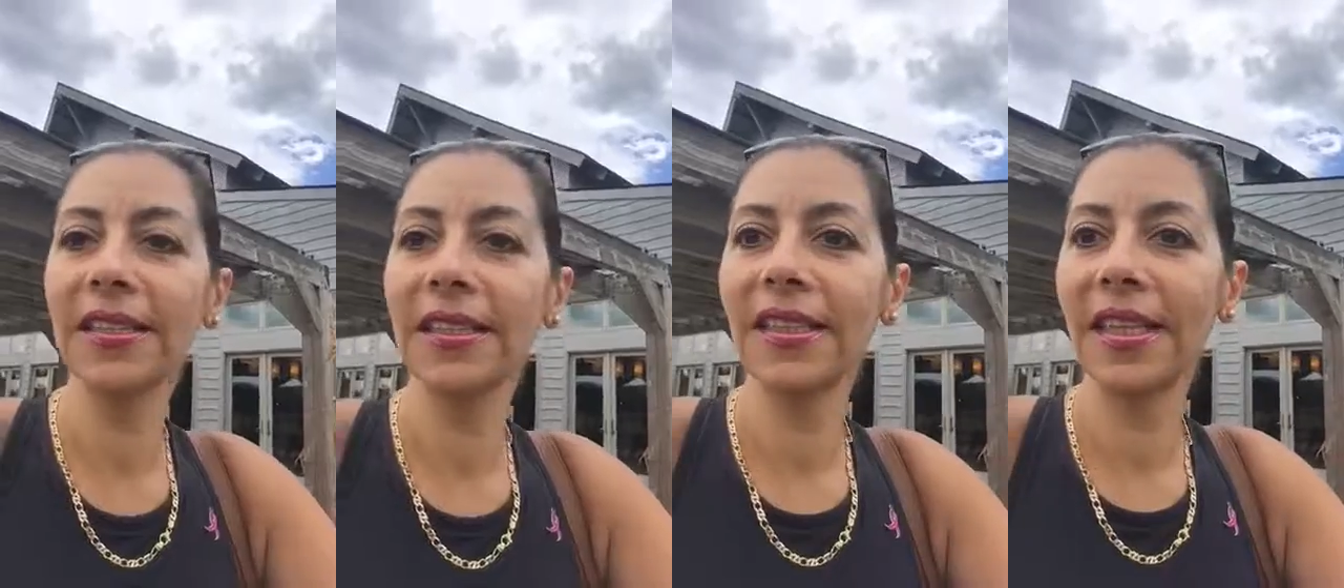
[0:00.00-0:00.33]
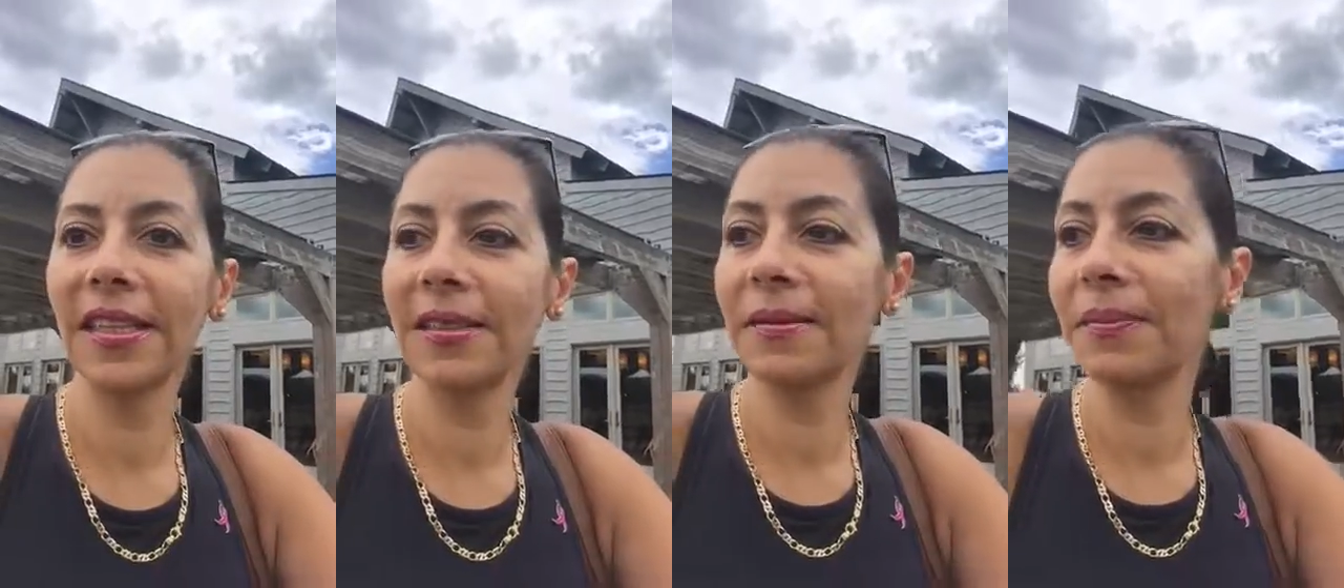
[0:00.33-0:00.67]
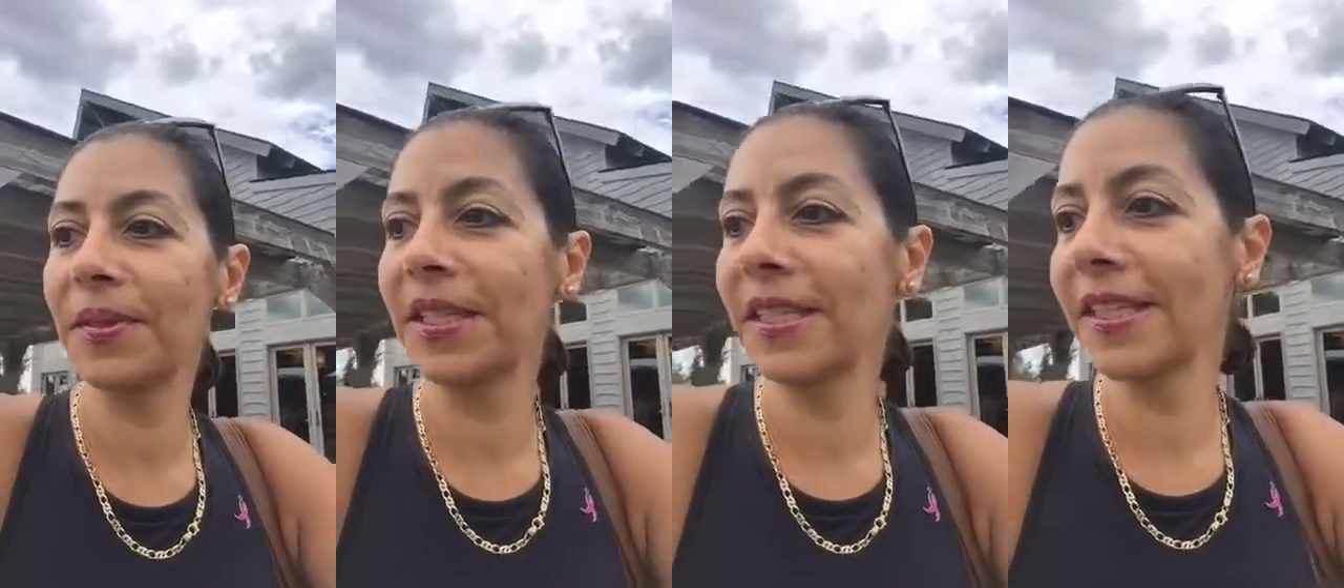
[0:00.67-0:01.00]

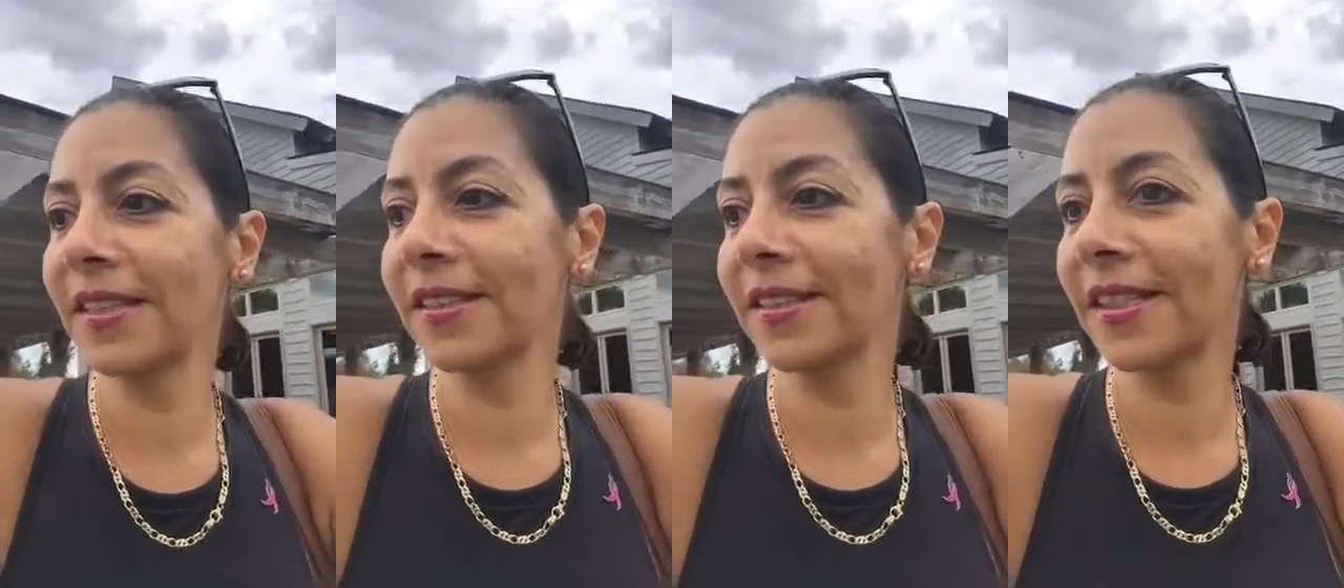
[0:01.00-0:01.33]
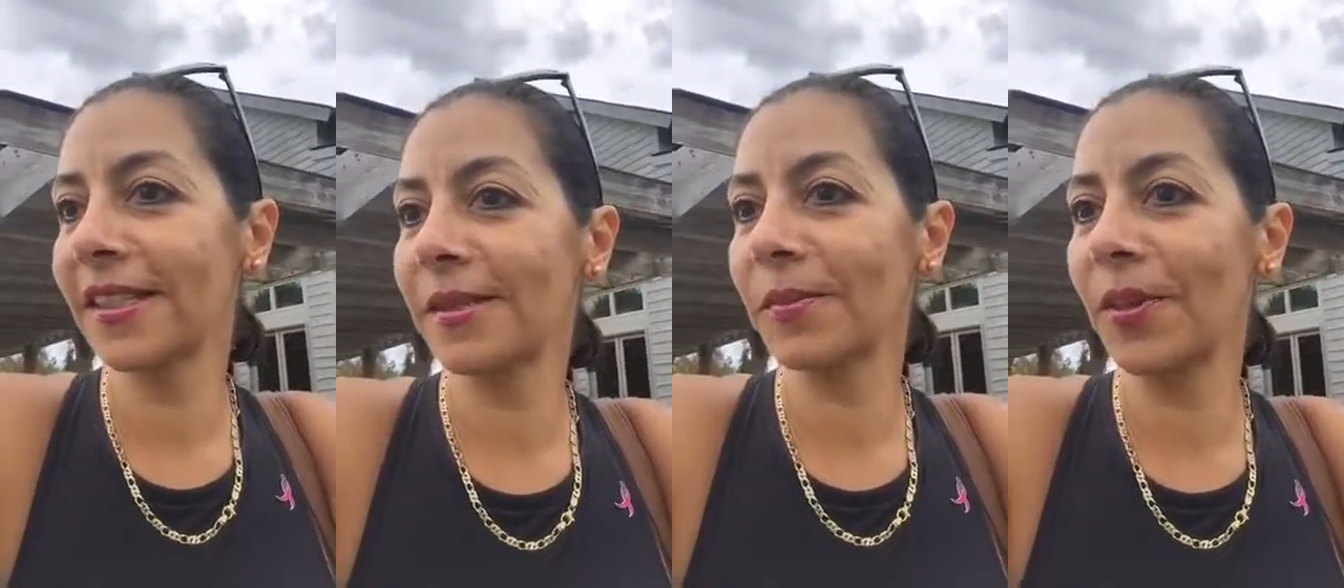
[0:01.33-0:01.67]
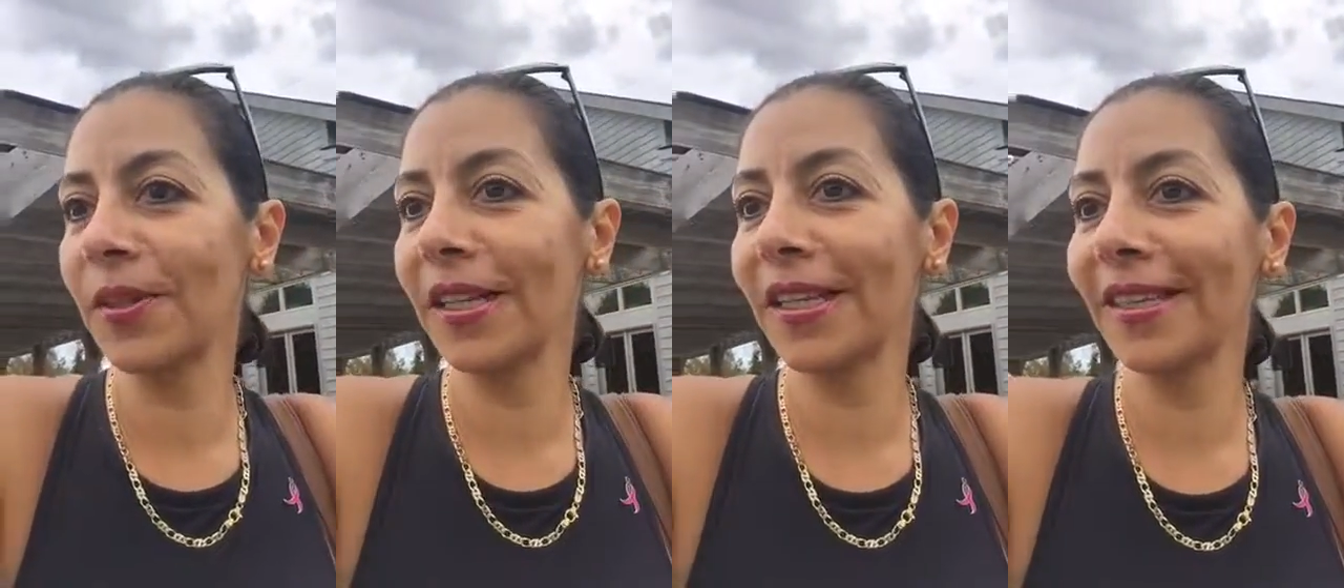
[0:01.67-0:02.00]
I've been here since
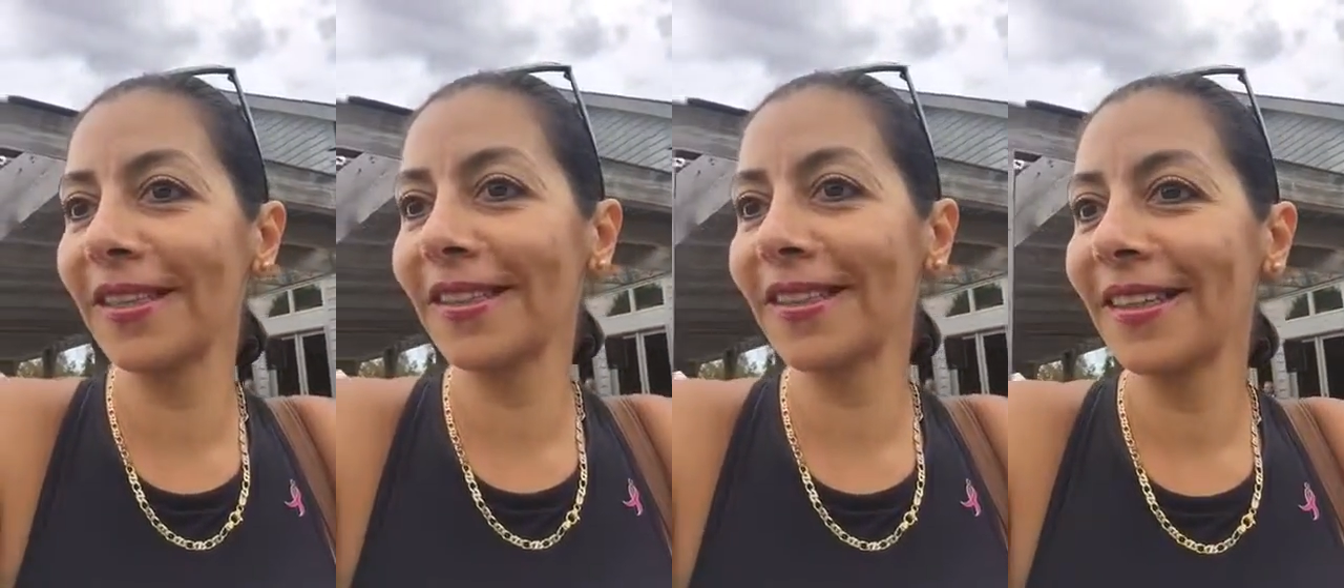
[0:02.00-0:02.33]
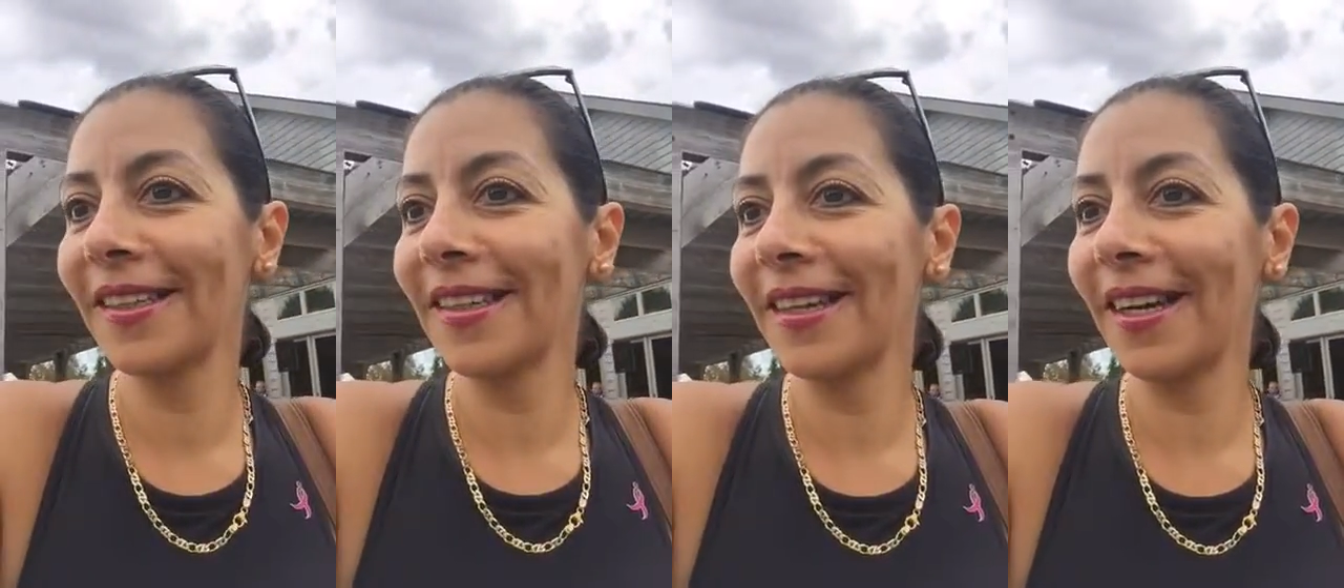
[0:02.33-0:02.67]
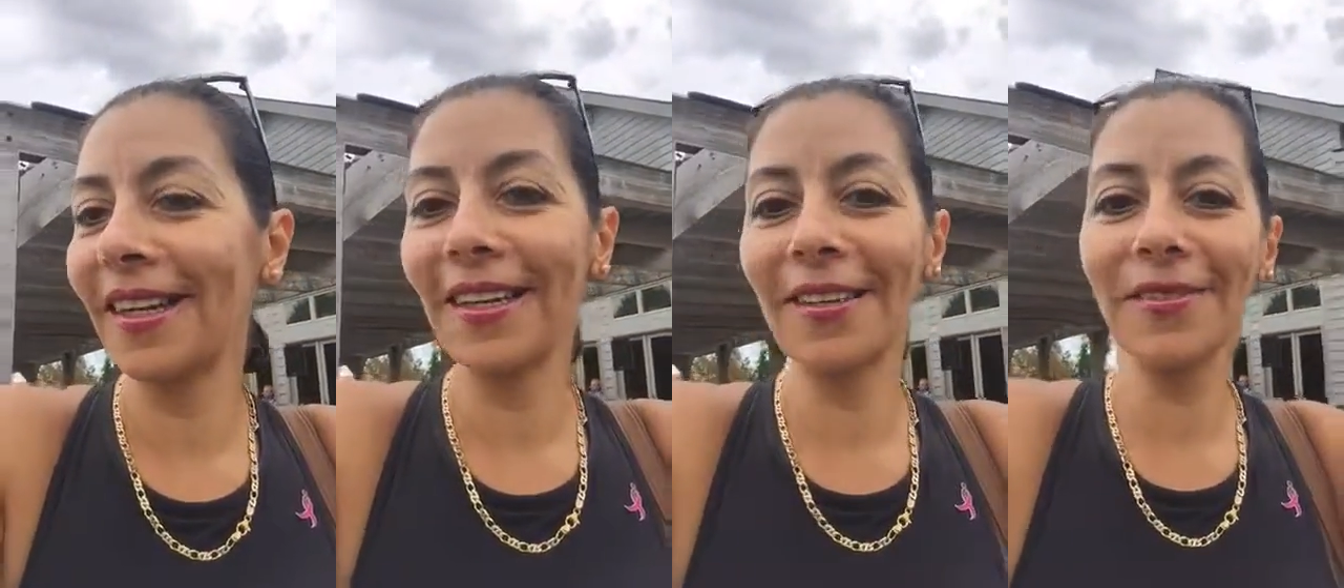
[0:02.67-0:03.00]
morning.
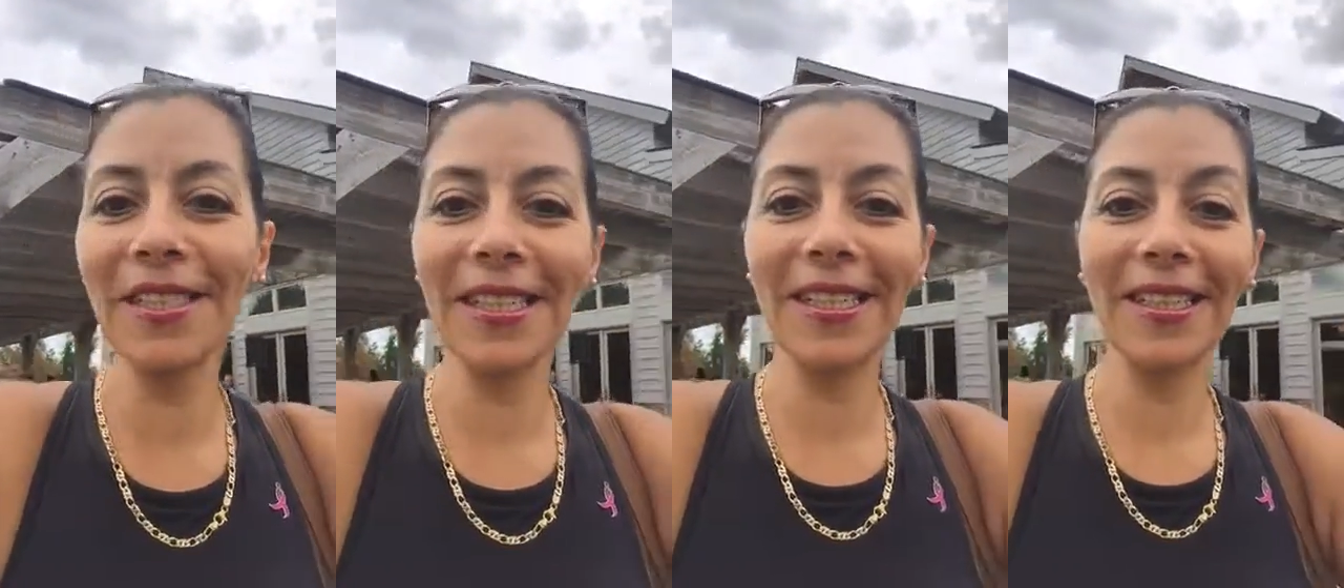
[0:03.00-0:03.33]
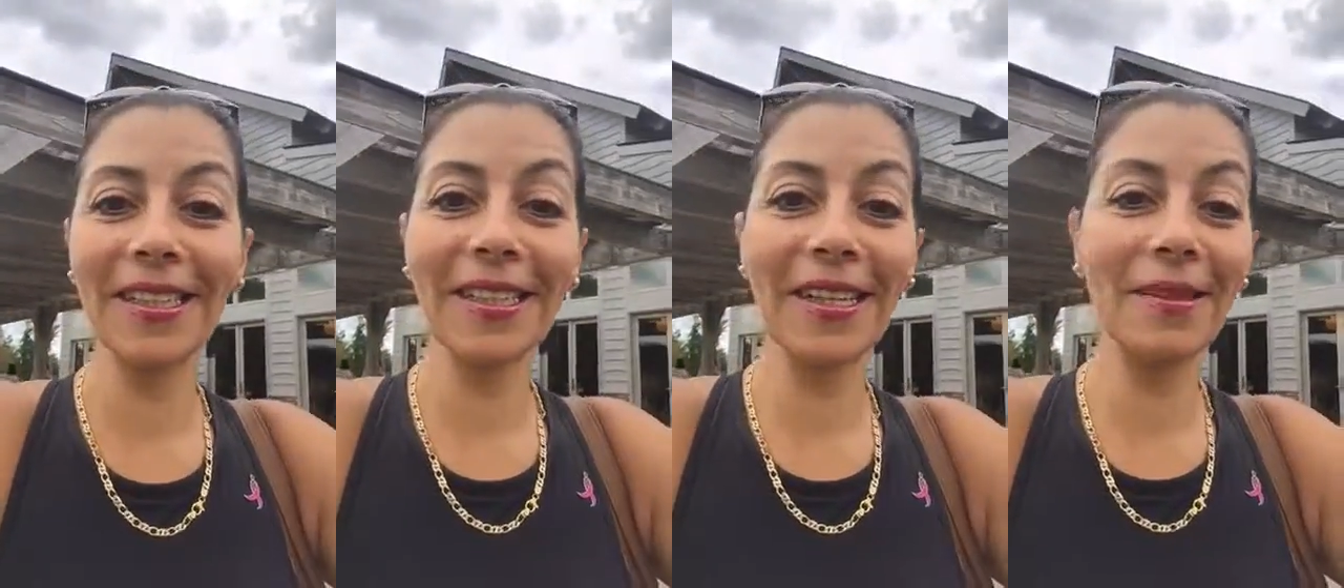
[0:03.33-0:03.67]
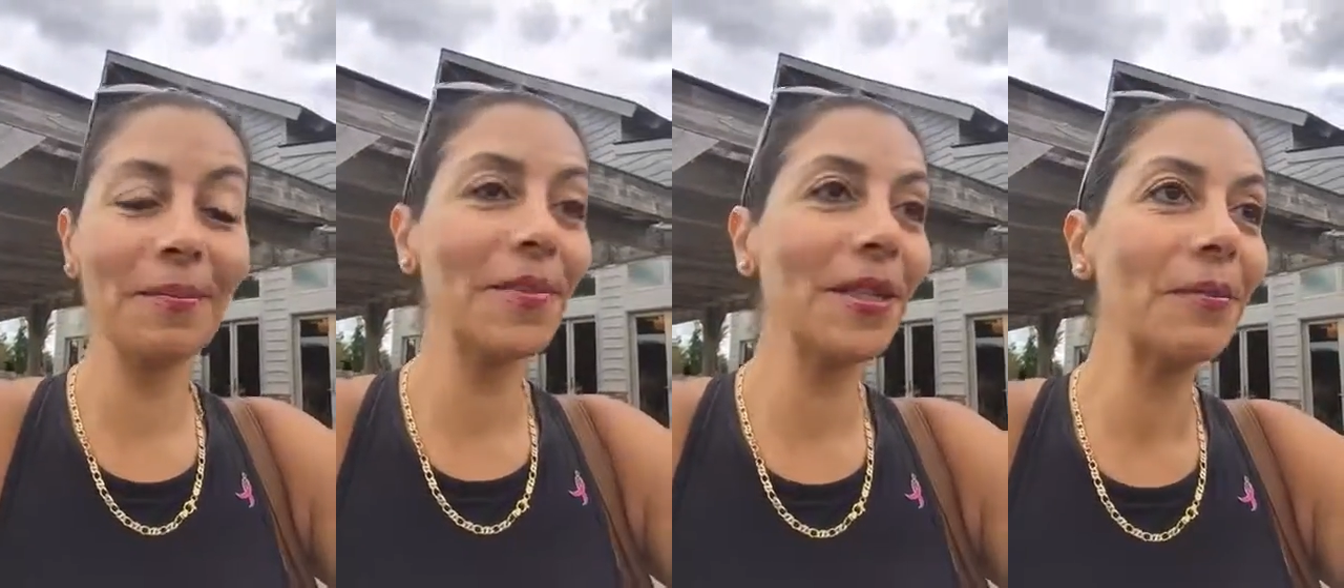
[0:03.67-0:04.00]
I love seeing
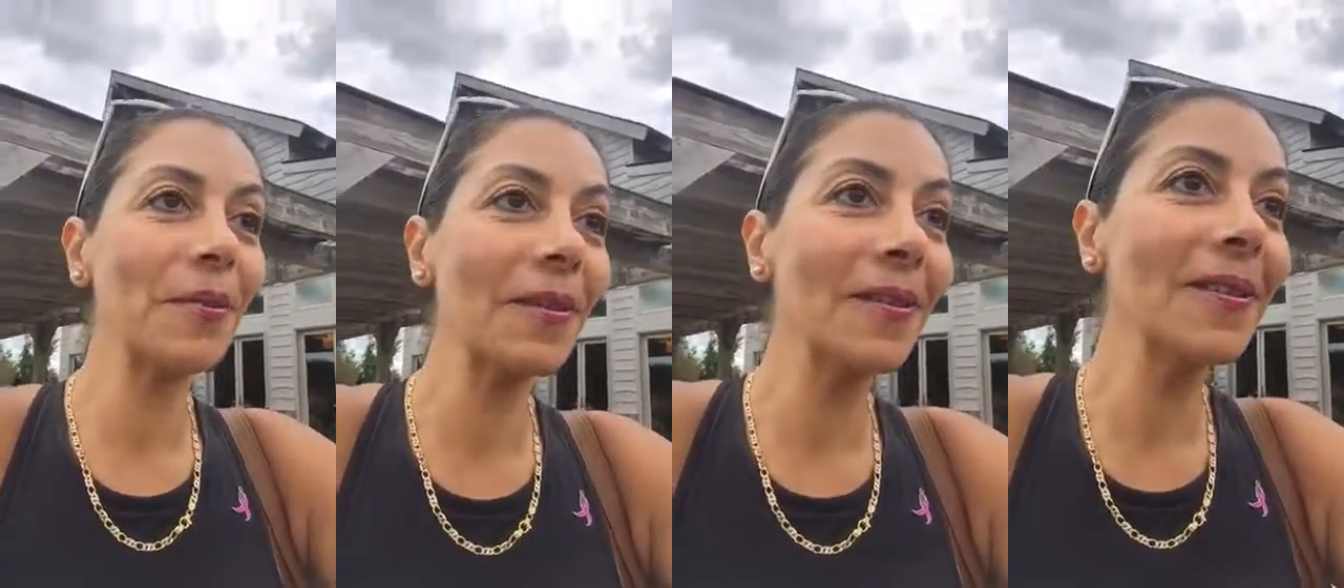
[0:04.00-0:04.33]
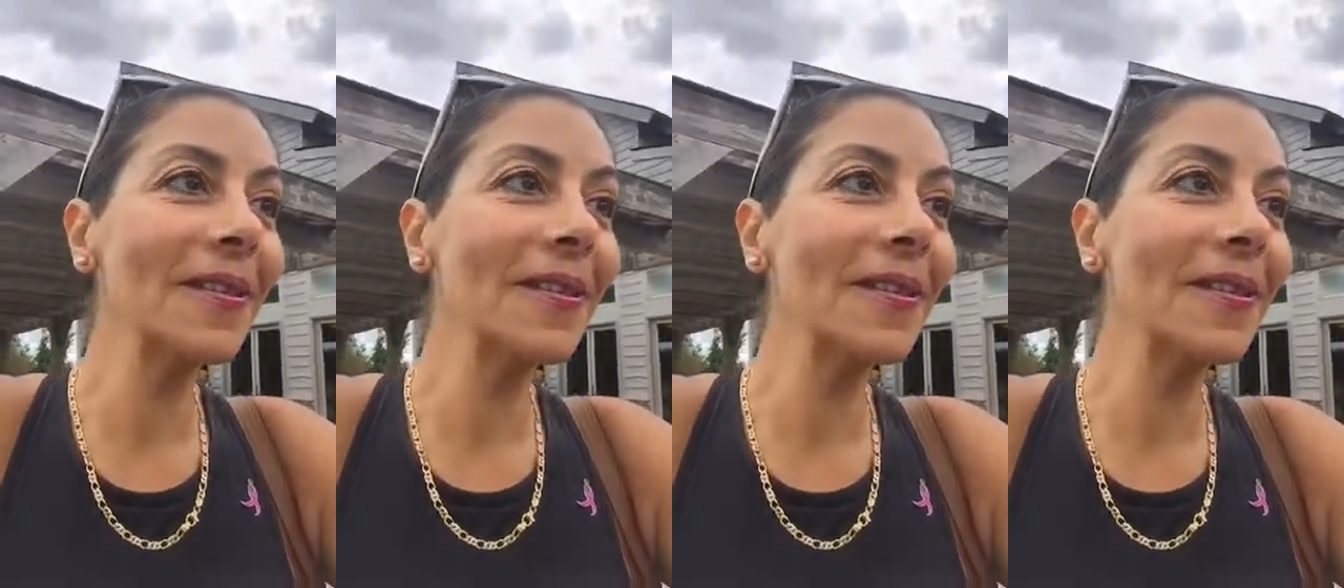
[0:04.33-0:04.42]
the people.